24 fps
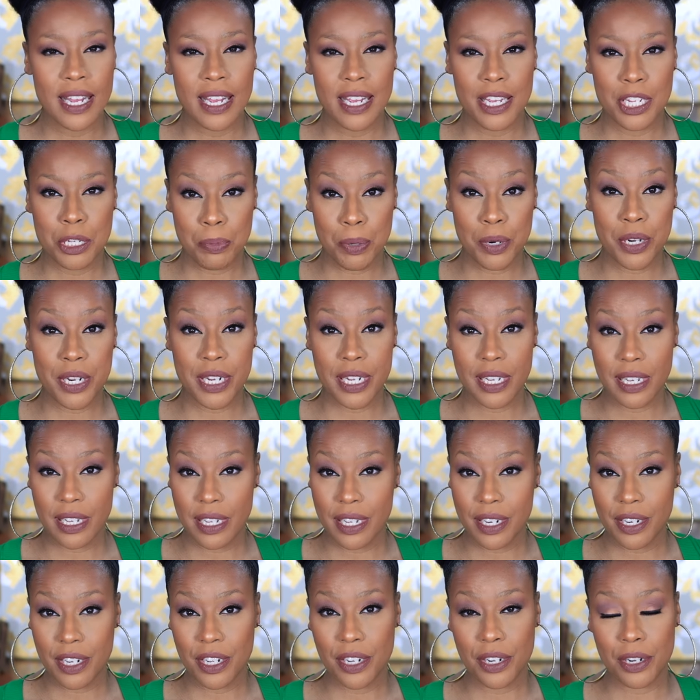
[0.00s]
It's pretty
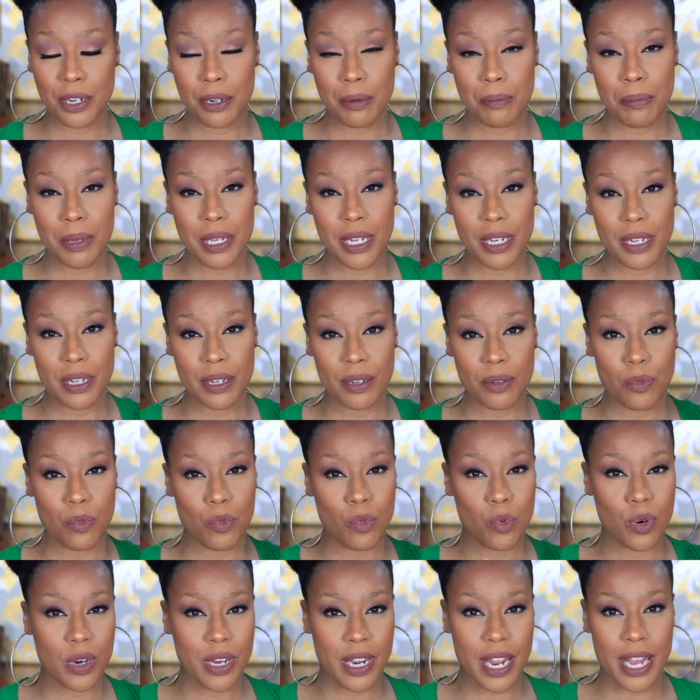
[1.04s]
linear,
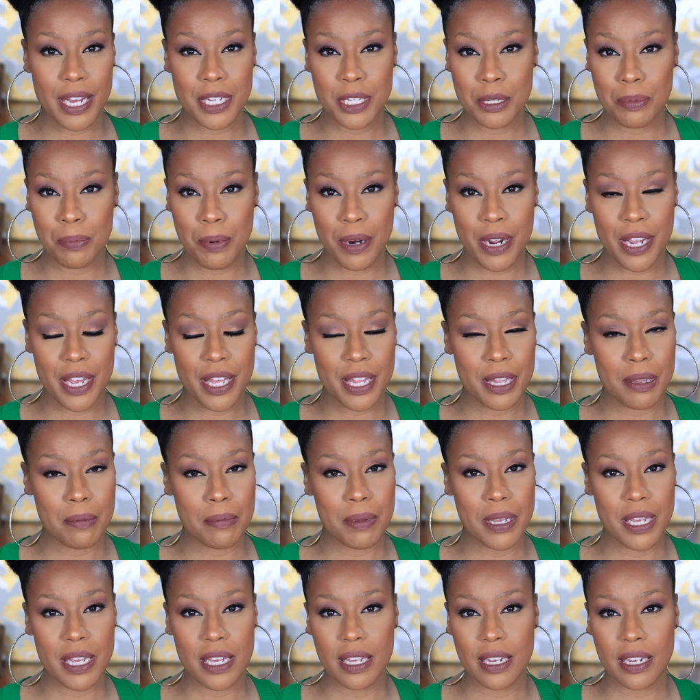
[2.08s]
meaning what I spray in the
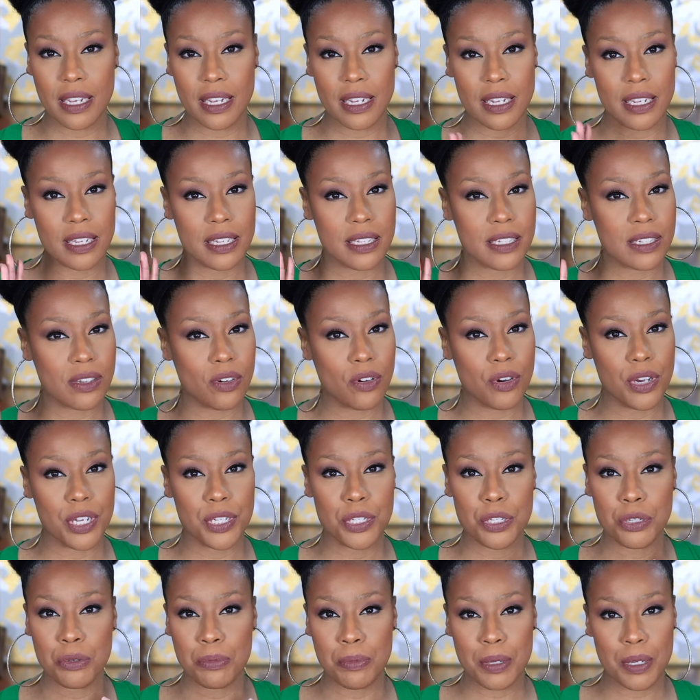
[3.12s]
beginning is
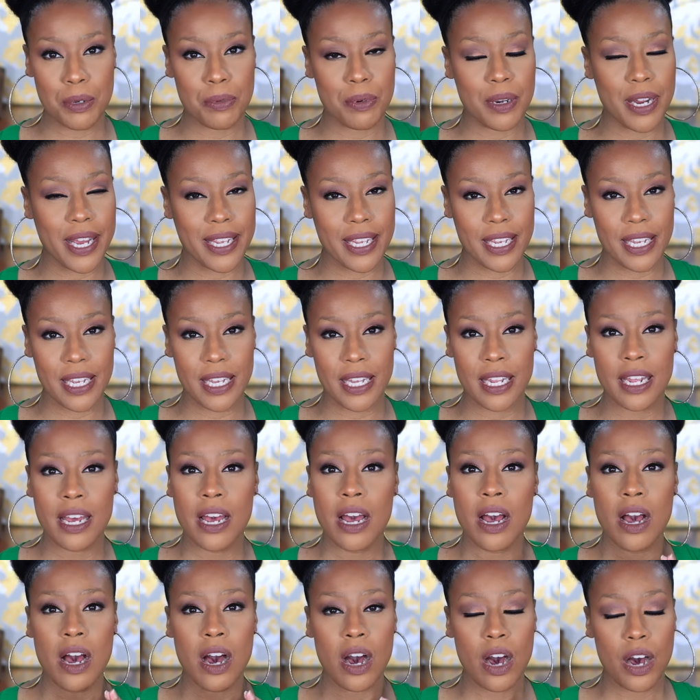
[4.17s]
going to be what I get
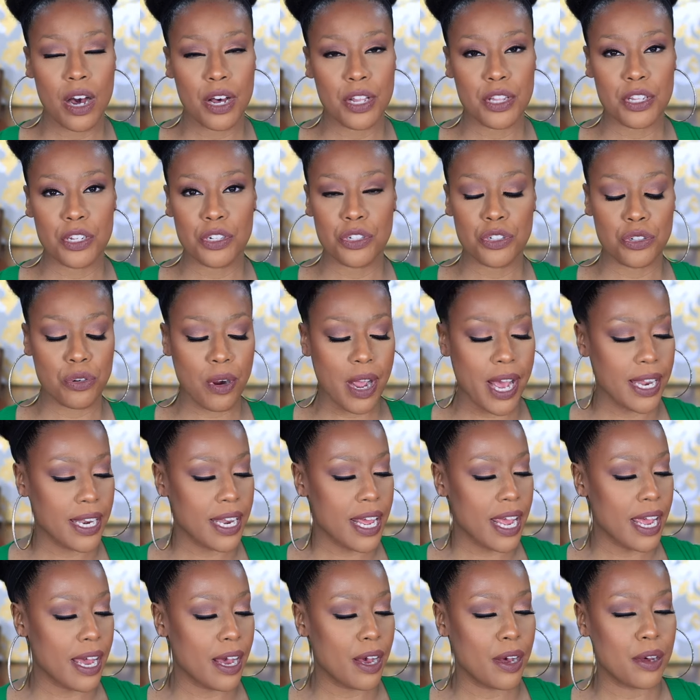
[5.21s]
on the dry
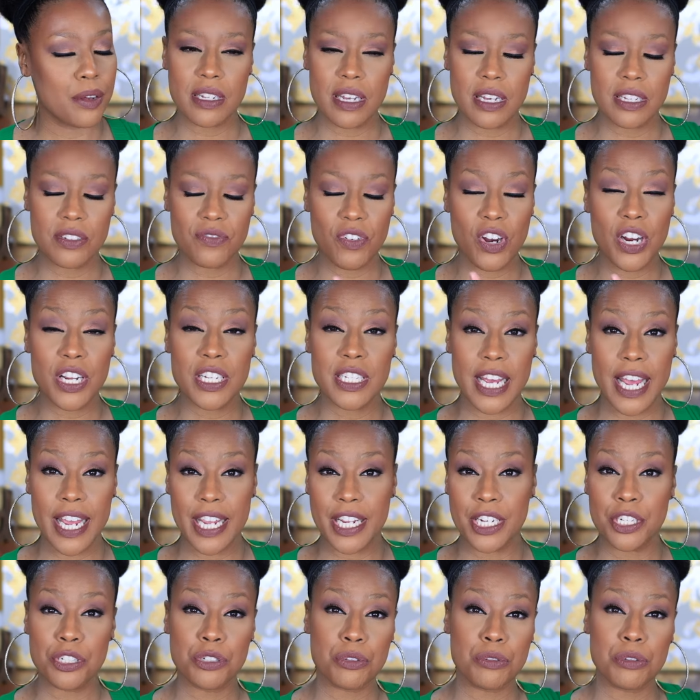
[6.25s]
down. As far as
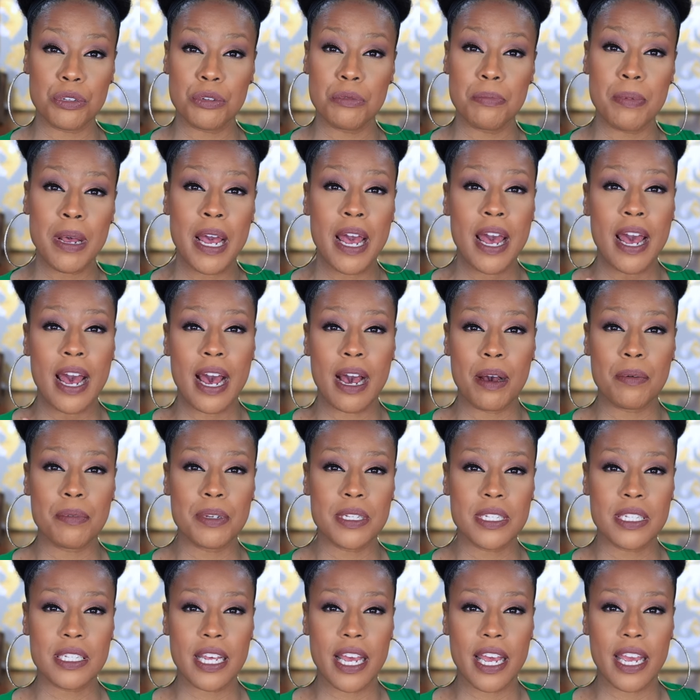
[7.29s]
age group, I
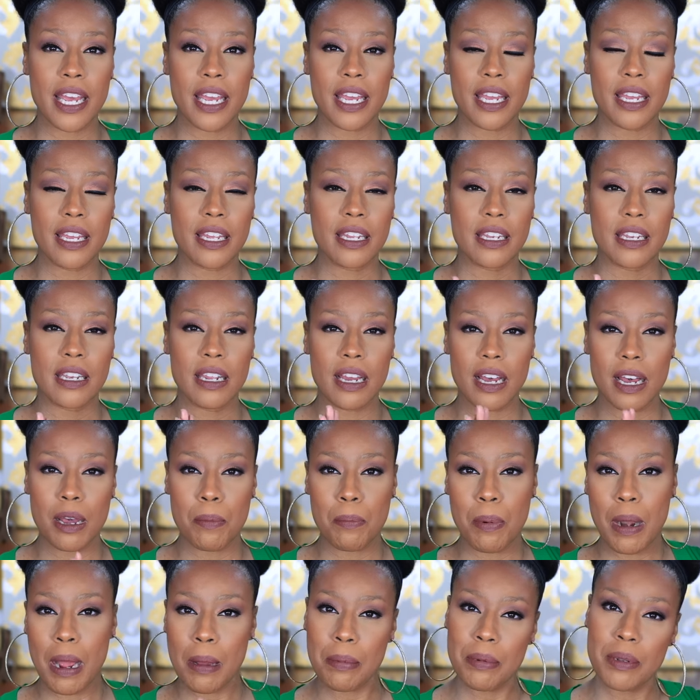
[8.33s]
would say
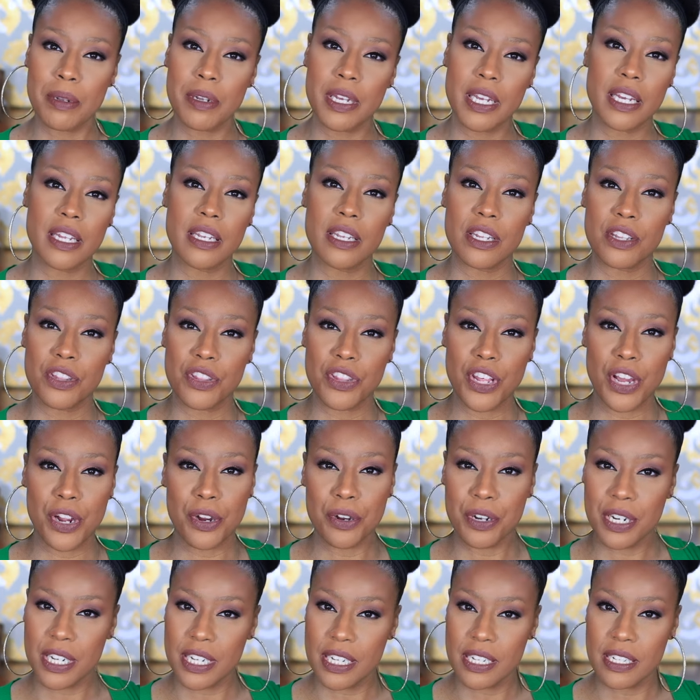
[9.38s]
probably in the
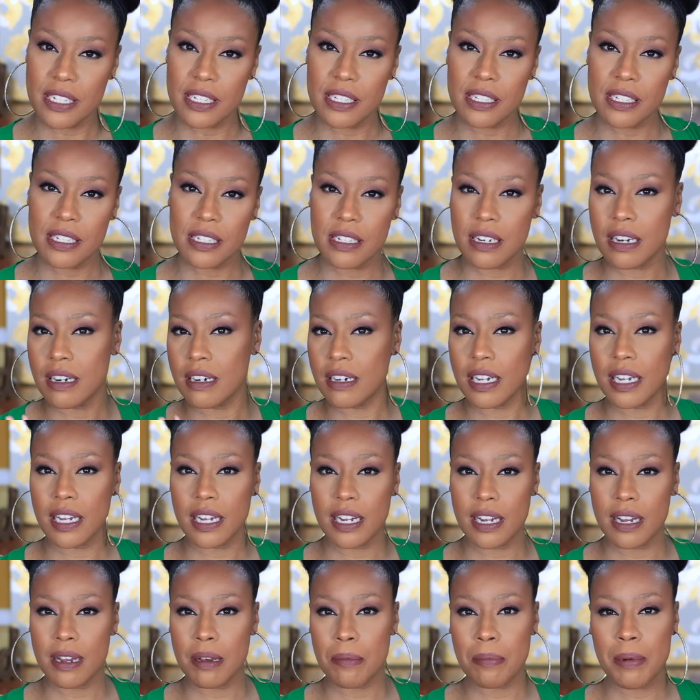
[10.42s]
30s on
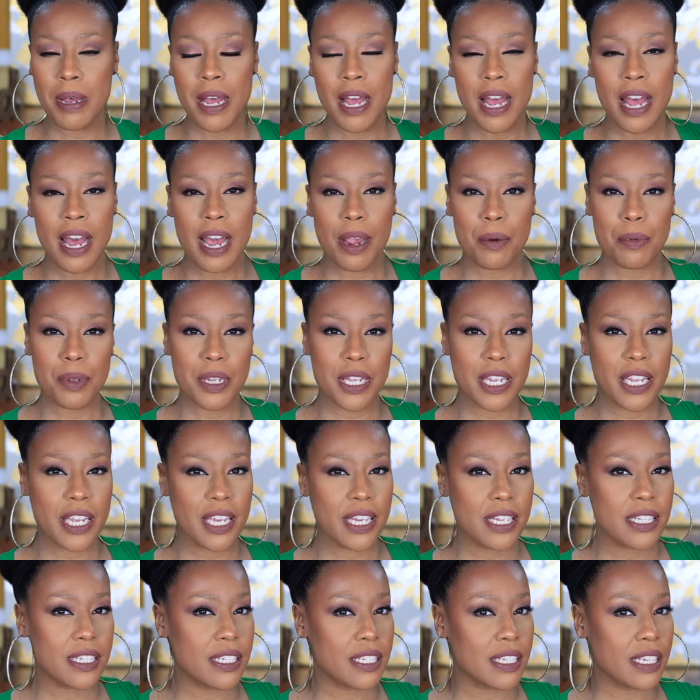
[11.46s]
up. I really
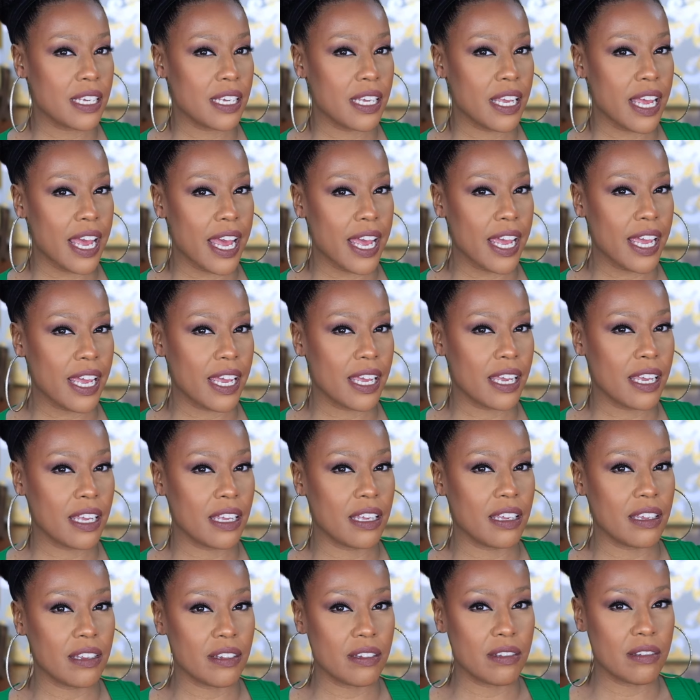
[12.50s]
can't see
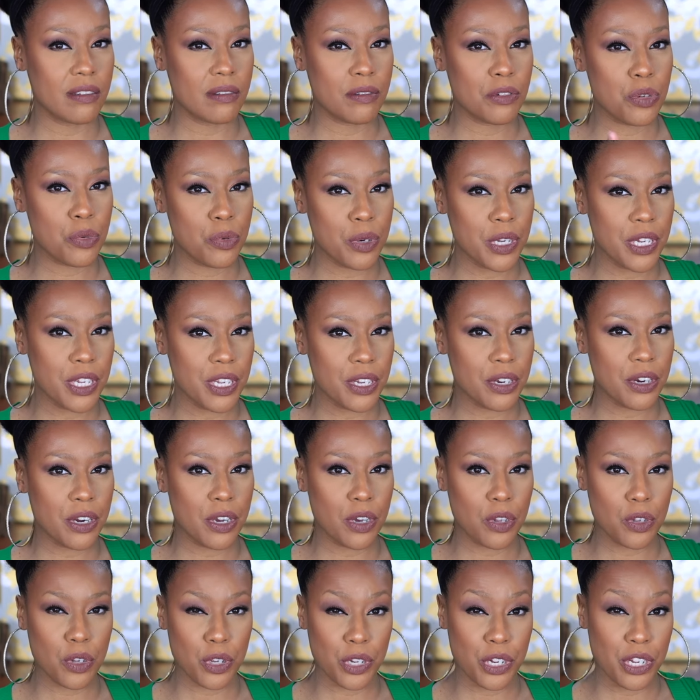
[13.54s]
a
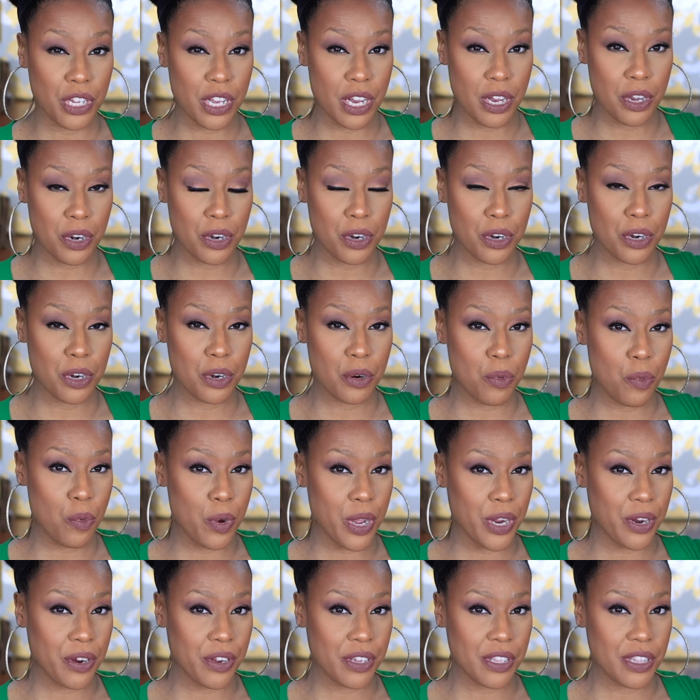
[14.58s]
20-year-old or younger
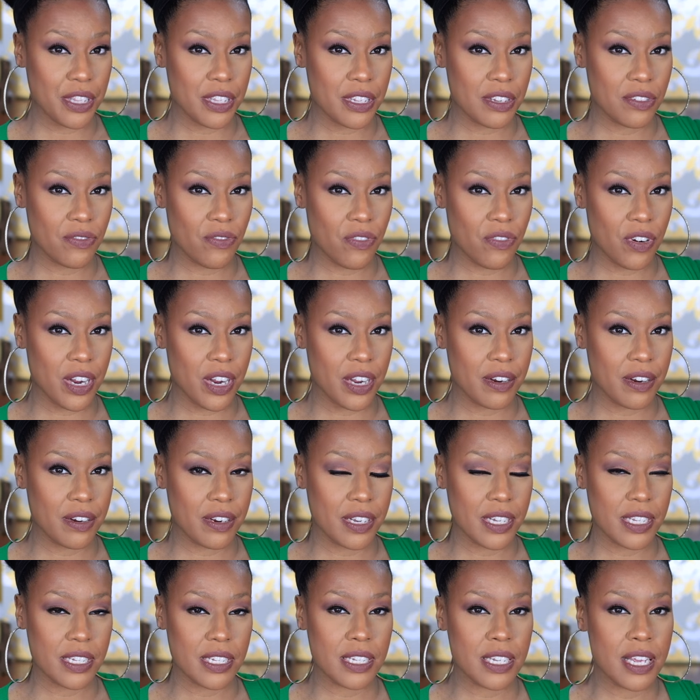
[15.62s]
wearing this
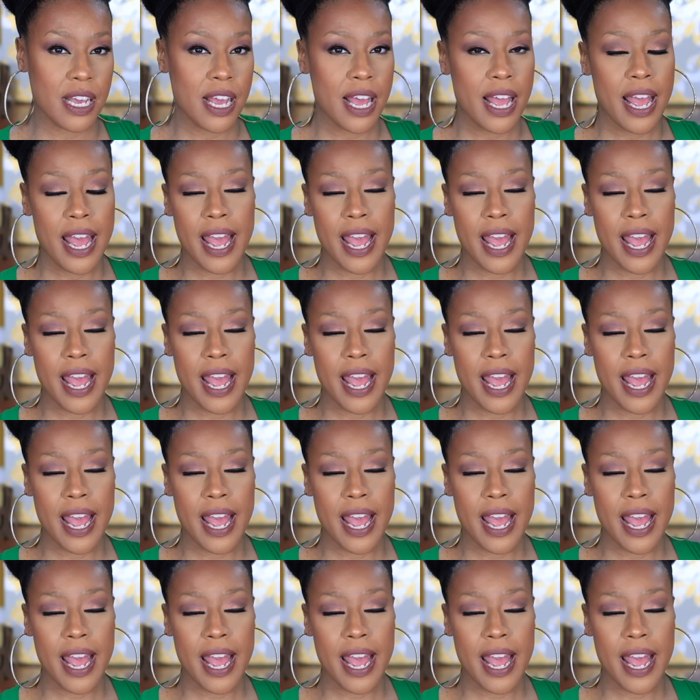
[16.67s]
fragrance.